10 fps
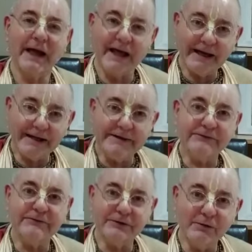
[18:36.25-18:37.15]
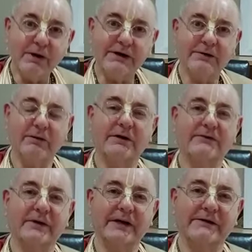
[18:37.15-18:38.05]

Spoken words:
and if you are qualified.